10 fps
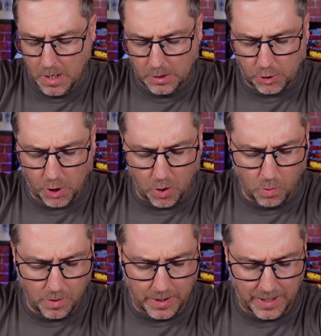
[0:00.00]

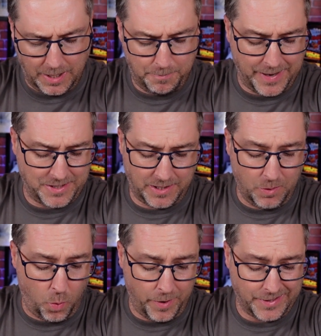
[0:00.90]
So basically
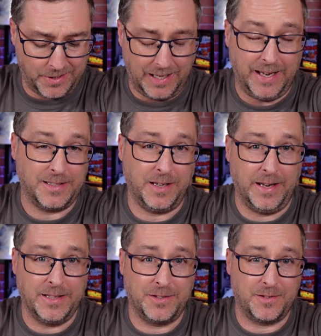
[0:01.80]
what is it? It
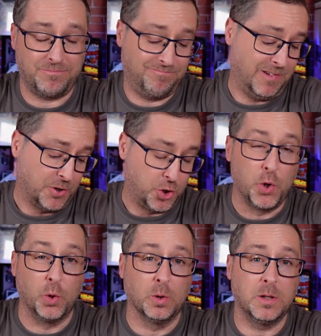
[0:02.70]
is a
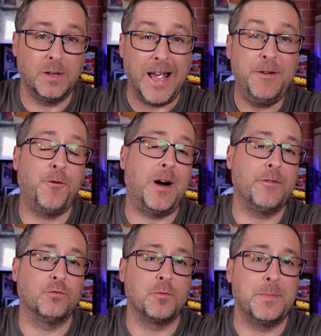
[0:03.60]
dual
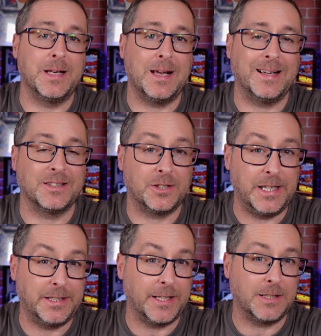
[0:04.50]
A500 mini and
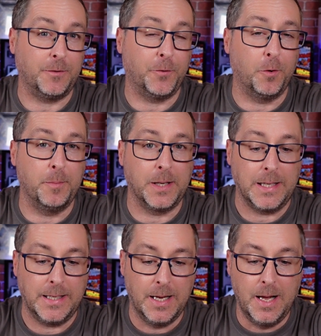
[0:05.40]
C64
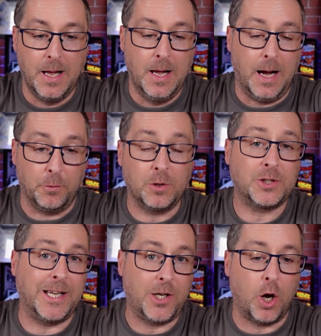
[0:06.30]
mini. I'm going to
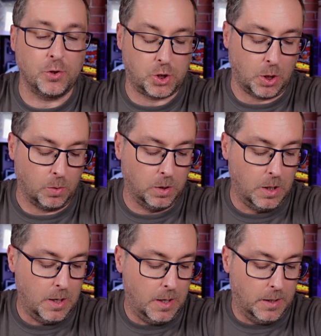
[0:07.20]
say console.
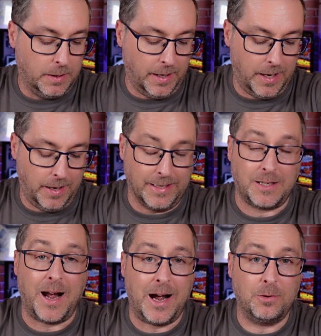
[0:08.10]
It's
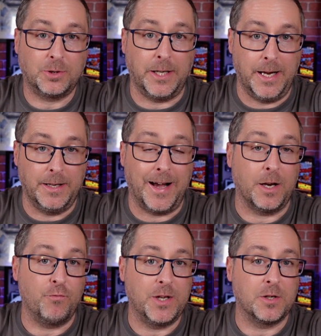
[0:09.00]
housed in
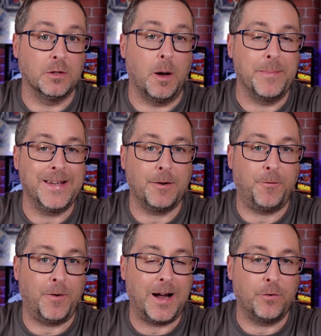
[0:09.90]
an original Amiga
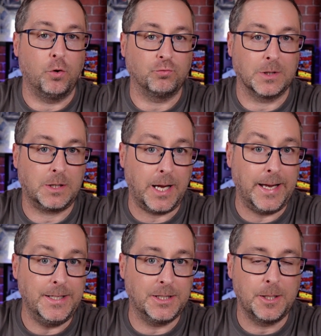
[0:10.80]
500
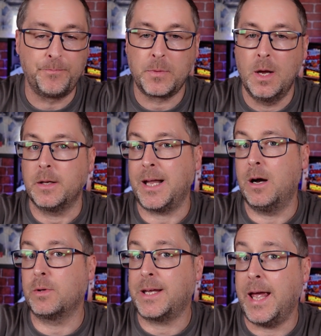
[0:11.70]
case.
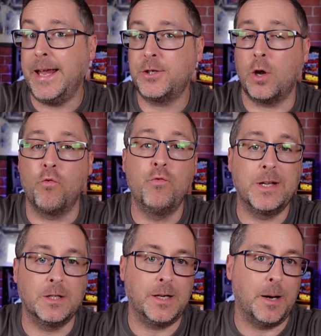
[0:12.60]
Now the case
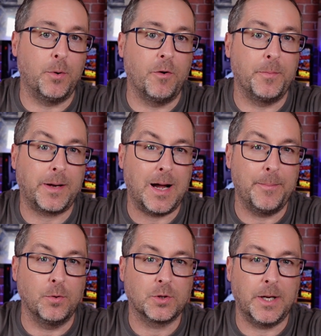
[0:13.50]
originally I bought from a car
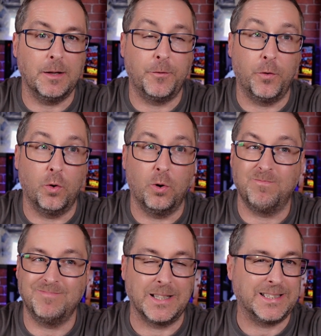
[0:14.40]
boot sale for
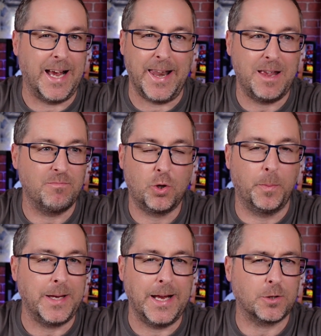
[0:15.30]
a tenner a couple
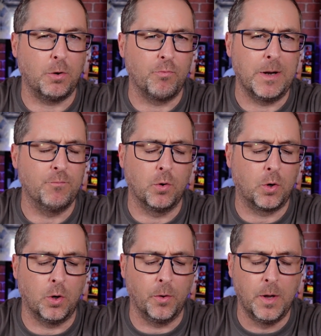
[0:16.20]
of years ago in
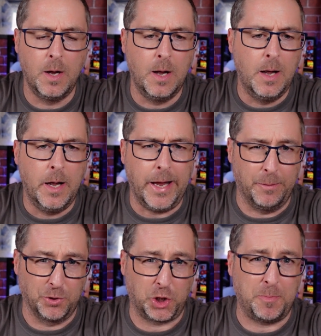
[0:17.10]
Runcorn. It
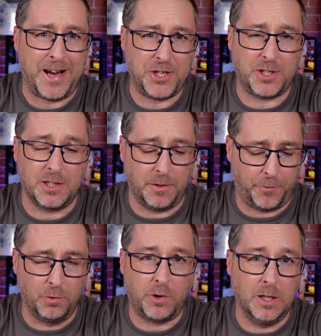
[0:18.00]
was smashed, the
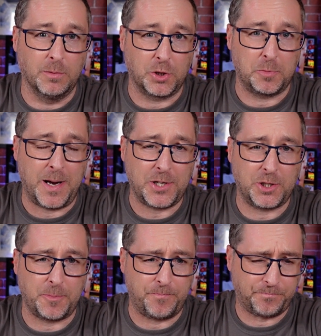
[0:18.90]
front grille was
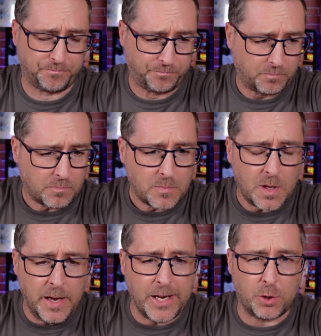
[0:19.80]
smashed,
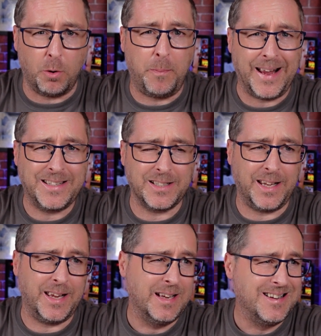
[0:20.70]
so I painted
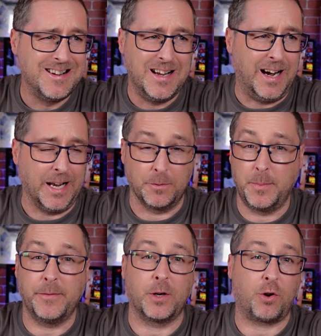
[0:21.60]
it and it was a
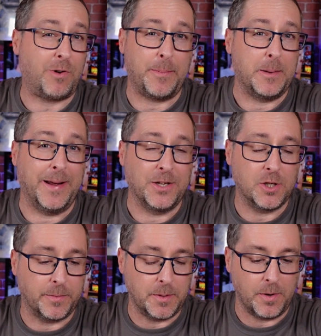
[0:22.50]
bit of a crappy paint
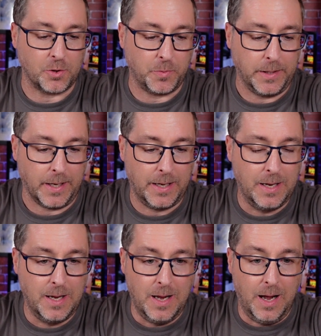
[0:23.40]
job, to be honest with you.
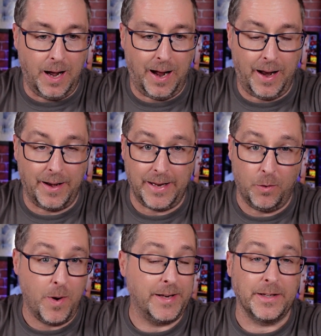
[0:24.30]
And
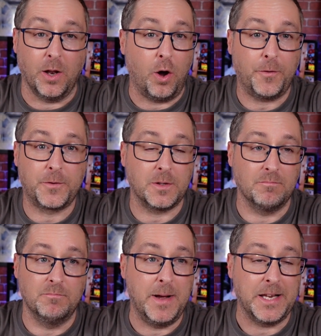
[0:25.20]
it went in the loft
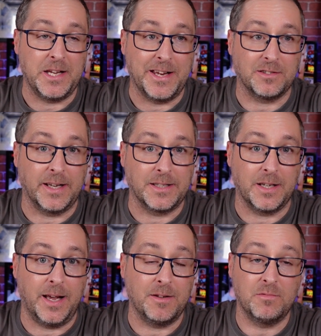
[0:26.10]
many years
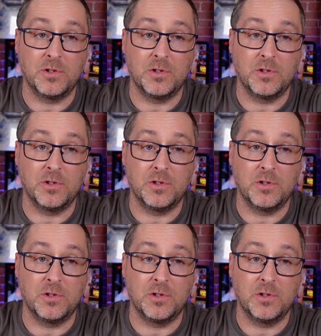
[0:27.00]
later,